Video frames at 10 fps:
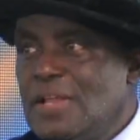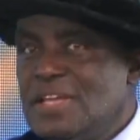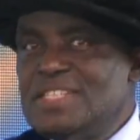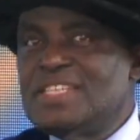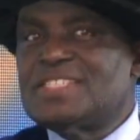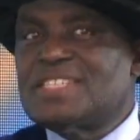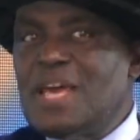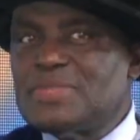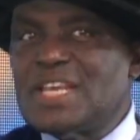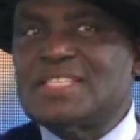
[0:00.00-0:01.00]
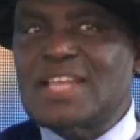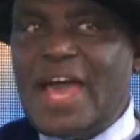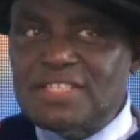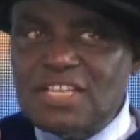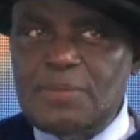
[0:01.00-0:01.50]
It's the same test
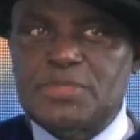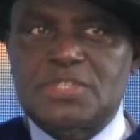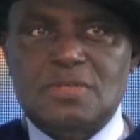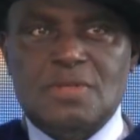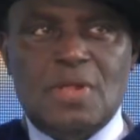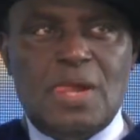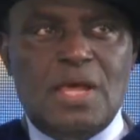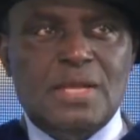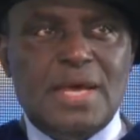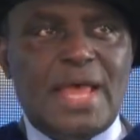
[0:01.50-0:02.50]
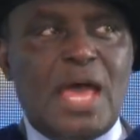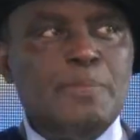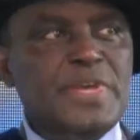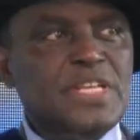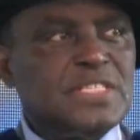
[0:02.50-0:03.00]
items that are
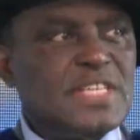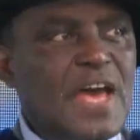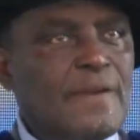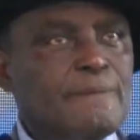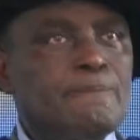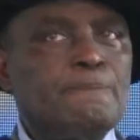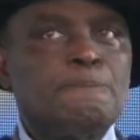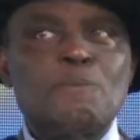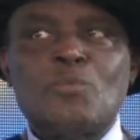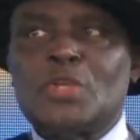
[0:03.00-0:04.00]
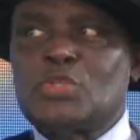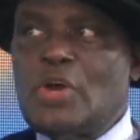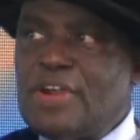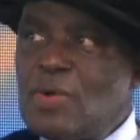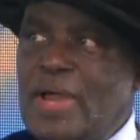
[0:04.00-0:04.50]
administered to
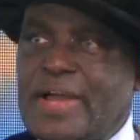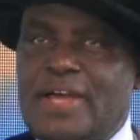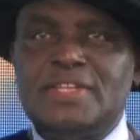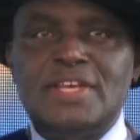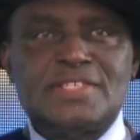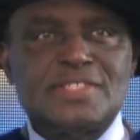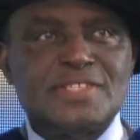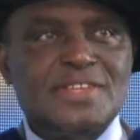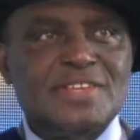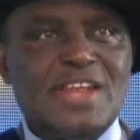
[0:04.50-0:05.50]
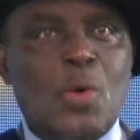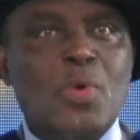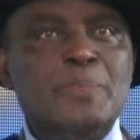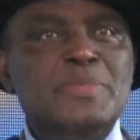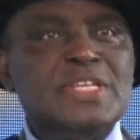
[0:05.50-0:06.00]
irregular candidates that we
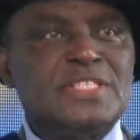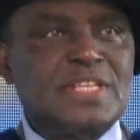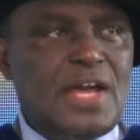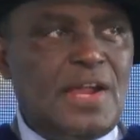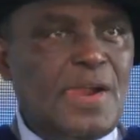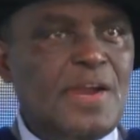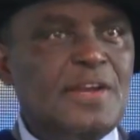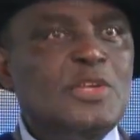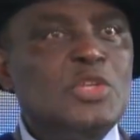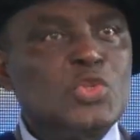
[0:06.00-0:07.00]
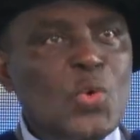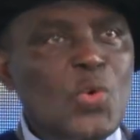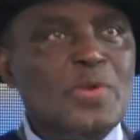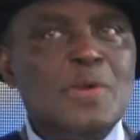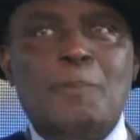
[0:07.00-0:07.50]
administer to
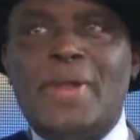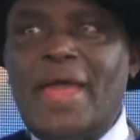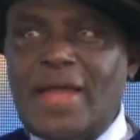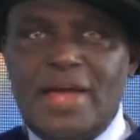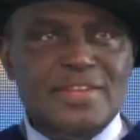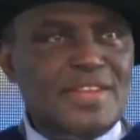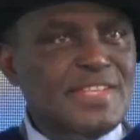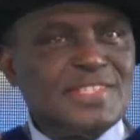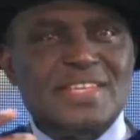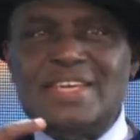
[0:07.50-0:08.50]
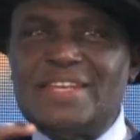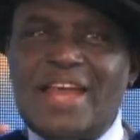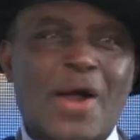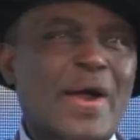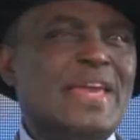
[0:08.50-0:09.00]
the blind candidates in
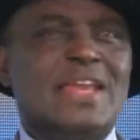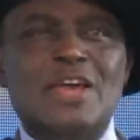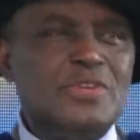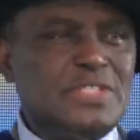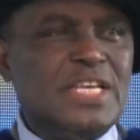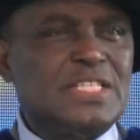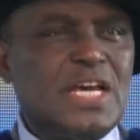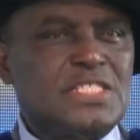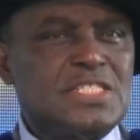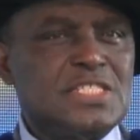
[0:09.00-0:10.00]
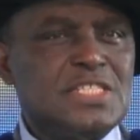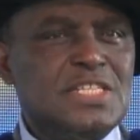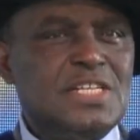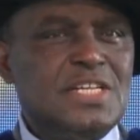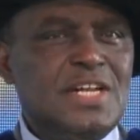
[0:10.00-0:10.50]
our 11 centers.
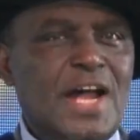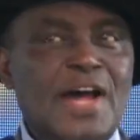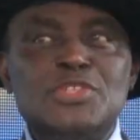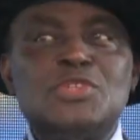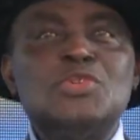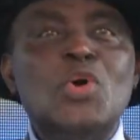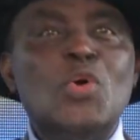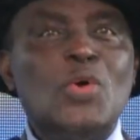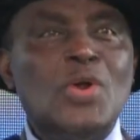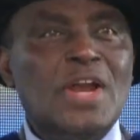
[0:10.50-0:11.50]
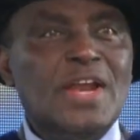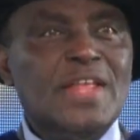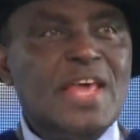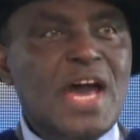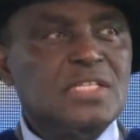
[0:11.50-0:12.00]
And did you know
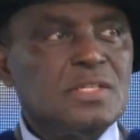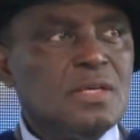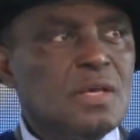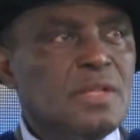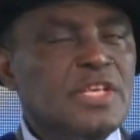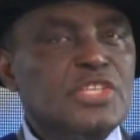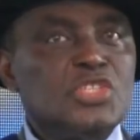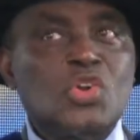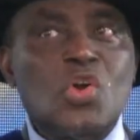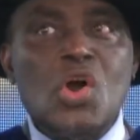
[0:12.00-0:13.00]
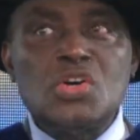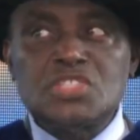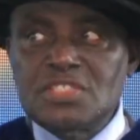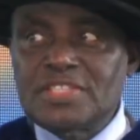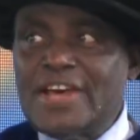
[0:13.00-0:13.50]
that their
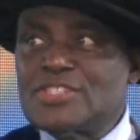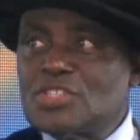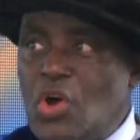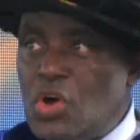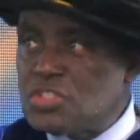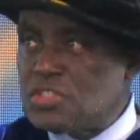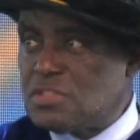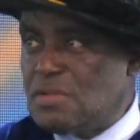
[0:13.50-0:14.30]
scores